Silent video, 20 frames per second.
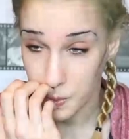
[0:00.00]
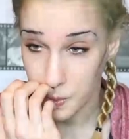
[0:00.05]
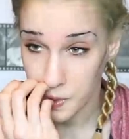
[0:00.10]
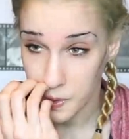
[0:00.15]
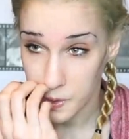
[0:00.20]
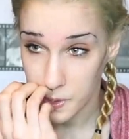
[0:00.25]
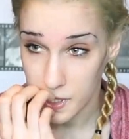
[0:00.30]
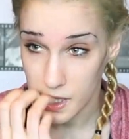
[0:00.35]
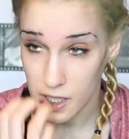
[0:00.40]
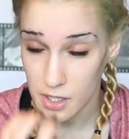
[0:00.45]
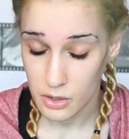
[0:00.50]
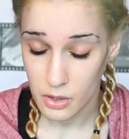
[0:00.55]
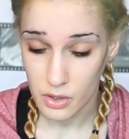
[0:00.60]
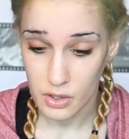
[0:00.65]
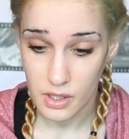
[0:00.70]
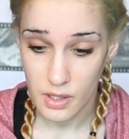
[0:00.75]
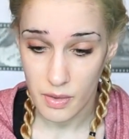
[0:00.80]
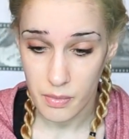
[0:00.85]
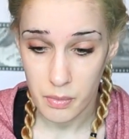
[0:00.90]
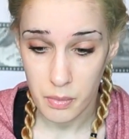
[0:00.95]
6 or
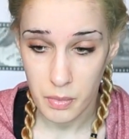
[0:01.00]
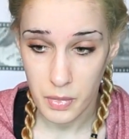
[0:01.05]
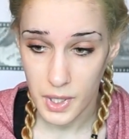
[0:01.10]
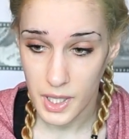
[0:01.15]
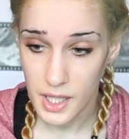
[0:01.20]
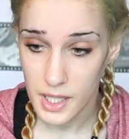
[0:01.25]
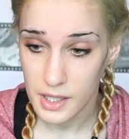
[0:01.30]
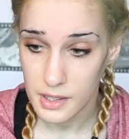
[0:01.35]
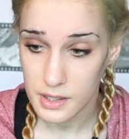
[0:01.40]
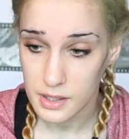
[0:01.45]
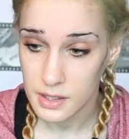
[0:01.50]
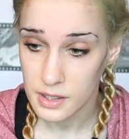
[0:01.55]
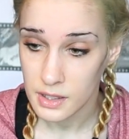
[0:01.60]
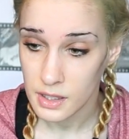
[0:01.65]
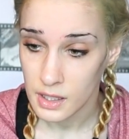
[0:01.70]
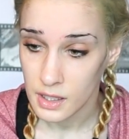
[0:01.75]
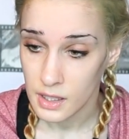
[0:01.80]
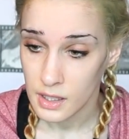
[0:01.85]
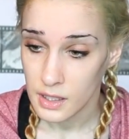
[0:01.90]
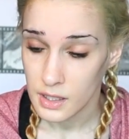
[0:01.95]
7 weeks.
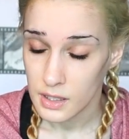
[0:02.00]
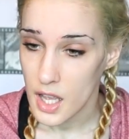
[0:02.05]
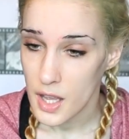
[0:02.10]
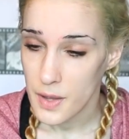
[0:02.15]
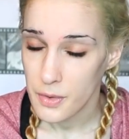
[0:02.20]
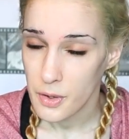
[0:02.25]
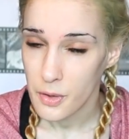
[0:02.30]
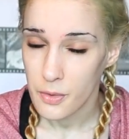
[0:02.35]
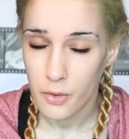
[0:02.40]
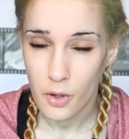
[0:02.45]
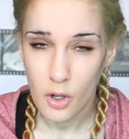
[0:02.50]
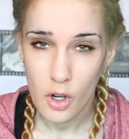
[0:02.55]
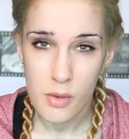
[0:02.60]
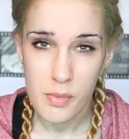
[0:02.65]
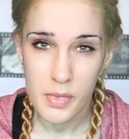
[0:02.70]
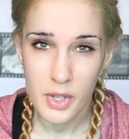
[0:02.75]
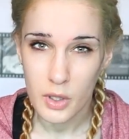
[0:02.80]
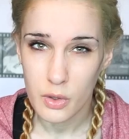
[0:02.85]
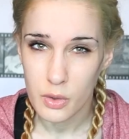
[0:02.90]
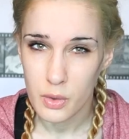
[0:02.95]
If you
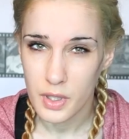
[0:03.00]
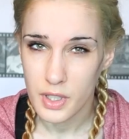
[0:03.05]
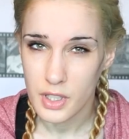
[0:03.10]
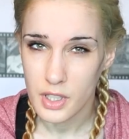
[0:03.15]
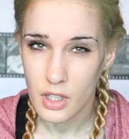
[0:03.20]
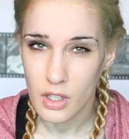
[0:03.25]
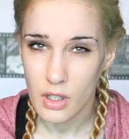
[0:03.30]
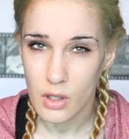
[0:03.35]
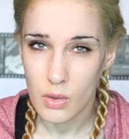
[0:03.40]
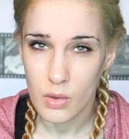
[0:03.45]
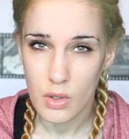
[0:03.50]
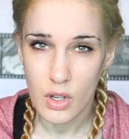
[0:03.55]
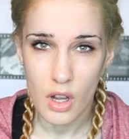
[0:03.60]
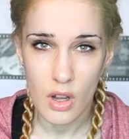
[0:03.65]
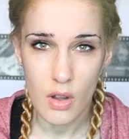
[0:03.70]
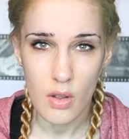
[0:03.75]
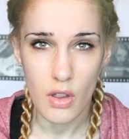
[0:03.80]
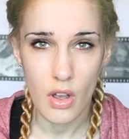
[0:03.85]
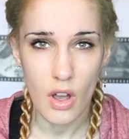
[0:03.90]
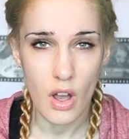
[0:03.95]
follow me on Twitter, you'll
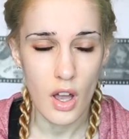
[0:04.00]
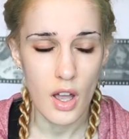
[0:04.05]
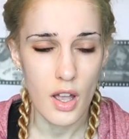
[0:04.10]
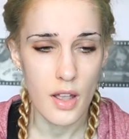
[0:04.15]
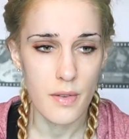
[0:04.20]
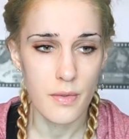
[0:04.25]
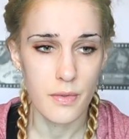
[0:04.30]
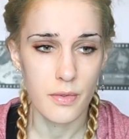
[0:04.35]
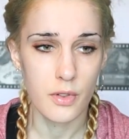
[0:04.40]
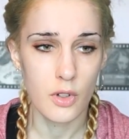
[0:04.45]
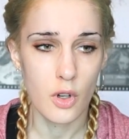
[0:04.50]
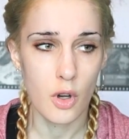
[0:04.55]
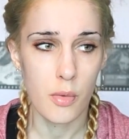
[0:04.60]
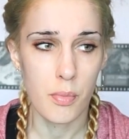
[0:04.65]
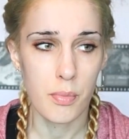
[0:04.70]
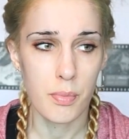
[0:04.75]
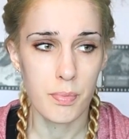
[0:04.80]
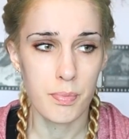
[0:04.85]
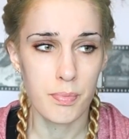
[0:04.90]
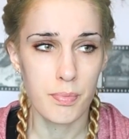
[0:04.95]
know that I've
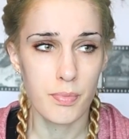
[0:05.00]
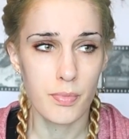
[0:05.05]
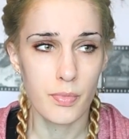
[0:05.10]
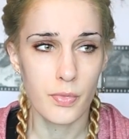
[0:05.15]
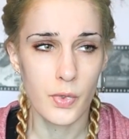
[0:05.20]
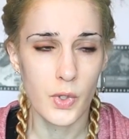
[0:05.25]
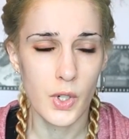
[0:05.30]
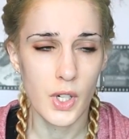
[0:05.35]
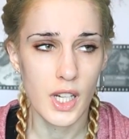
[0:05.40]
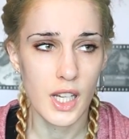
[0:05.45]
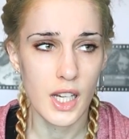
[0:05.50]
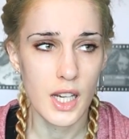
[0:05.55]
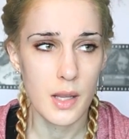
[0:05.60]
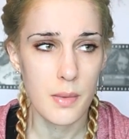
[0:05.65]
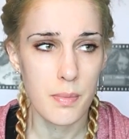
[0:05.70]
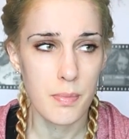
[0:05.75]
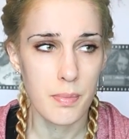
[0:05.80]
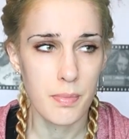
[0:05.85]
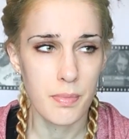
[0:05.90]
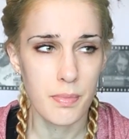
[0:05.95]
not
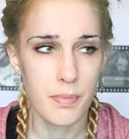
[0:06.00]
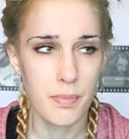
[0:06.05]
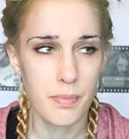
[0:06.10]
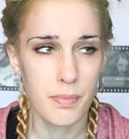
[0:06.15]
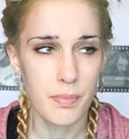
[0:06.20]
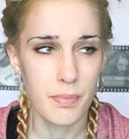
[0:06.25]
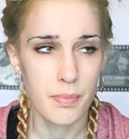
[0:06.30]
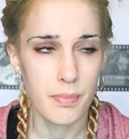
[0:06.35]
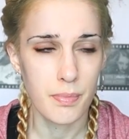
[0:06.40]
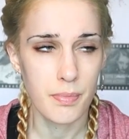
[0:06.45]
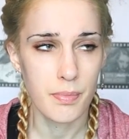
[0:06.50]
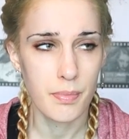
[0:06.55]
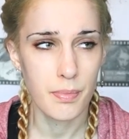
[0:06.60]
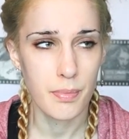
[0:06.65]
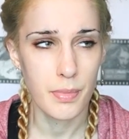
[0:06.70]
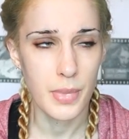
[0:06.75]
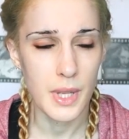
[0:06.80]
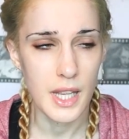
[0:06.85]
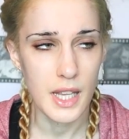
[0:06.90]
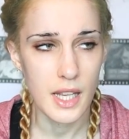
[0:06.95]
really
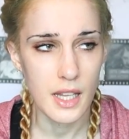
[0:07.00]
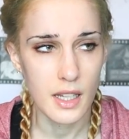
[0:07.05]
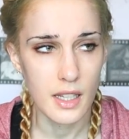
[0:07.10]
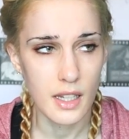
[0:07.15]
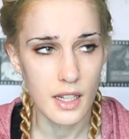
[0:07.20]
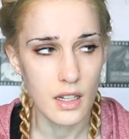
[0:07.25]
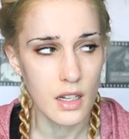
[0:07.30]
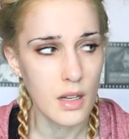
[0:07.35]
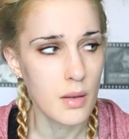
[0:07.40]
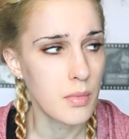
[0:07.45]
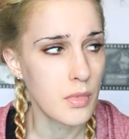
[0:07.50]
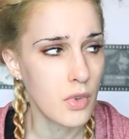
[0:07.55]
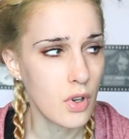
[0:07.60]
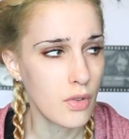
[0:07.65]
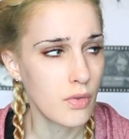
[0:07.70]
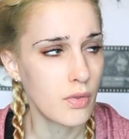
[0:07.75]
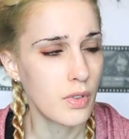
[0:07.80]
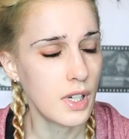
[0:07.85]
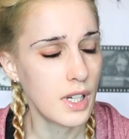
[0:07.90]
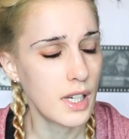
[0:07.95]
been, and I'm
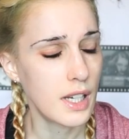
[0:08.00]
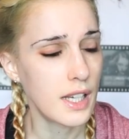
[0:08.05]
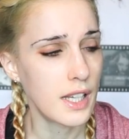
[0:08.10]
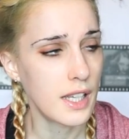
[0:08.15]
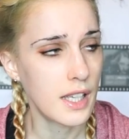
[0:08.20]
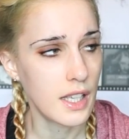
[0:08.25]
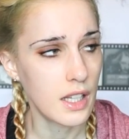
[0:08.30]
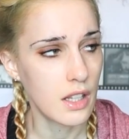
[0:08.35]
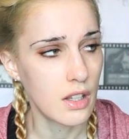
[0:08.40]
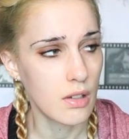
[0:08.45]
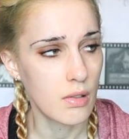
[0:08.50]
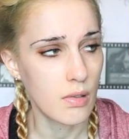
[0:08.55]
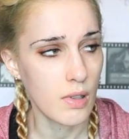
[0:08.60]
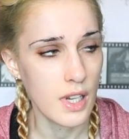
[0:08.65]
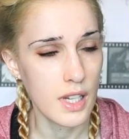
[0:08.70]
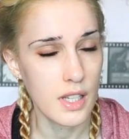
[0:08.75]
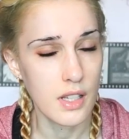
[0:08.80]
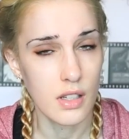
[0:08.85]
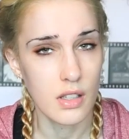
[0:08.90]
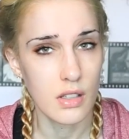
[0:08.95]
not really in the
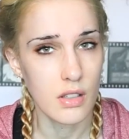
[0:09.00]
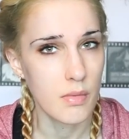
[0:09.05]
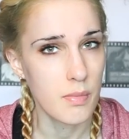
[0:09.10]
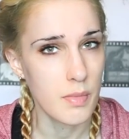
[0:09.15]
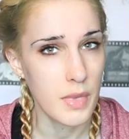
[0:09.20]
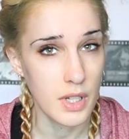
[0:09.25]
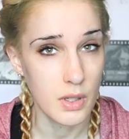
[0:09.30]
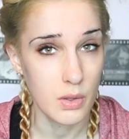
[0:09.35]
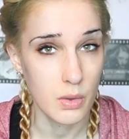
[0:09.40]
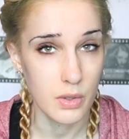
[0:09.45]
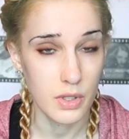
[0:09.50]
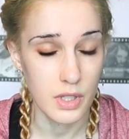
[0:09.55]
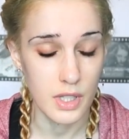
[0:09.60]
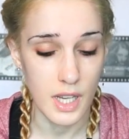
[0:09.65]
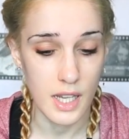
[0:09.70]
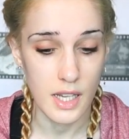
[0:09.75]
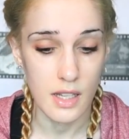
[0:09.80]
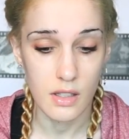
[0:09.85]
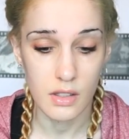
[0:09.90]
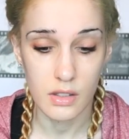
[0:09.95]
greatest of mental
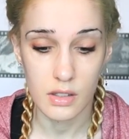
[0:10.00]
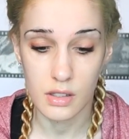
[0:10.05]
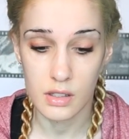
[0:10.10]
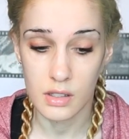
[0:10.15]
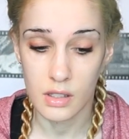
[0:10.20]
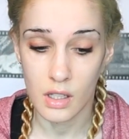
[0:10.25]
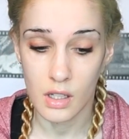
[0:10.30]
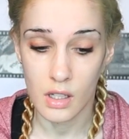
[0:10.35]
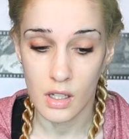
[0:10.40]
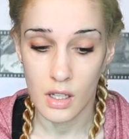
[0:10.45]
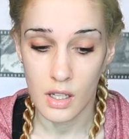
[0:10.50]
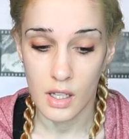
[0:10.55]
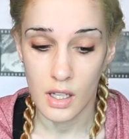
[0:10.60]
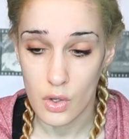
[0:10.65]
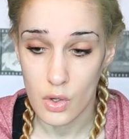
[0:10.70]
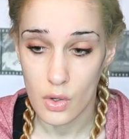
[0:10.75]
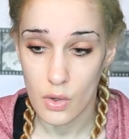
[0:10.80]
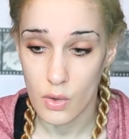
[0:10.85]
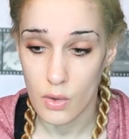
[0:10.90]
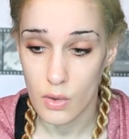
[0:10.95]
states,
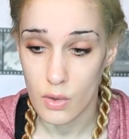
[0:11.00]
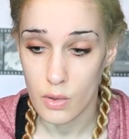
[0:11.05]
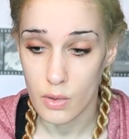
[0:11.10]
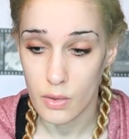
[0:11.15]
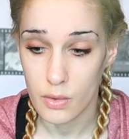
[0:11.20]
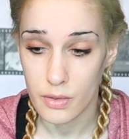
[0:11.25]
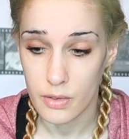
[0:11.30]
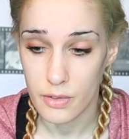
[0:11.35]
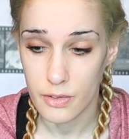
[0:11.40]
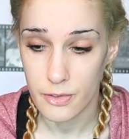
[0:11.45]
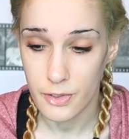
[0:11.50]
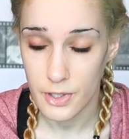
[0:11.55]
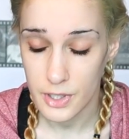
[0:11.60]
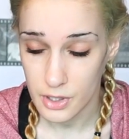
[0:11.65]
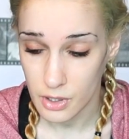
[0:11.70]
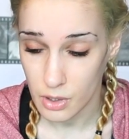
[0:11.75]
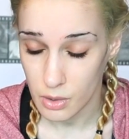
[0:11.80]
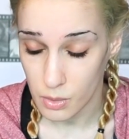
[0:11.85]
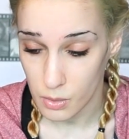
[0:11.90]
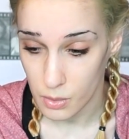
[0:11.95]
nor
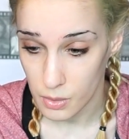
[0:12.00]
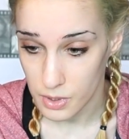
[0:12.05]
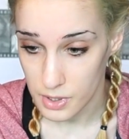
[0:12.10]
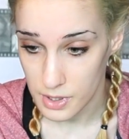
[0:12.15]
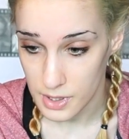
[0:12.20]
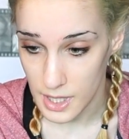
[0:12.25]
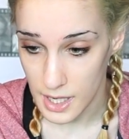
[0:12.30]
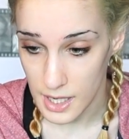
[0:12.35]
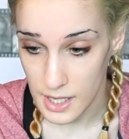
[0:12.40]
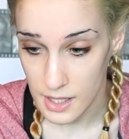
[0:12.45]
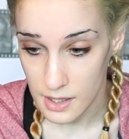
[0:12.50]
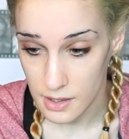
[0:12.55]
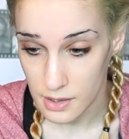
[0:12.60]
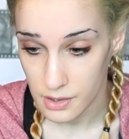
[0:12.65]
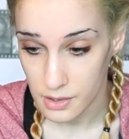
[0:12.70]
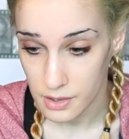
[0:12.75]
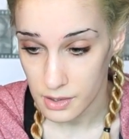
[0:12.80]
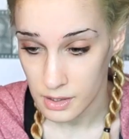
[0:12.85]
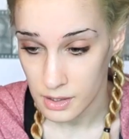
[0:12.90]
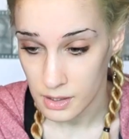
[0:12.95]
physical
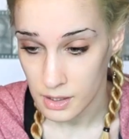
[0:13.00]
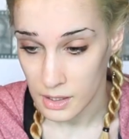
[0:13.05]
states.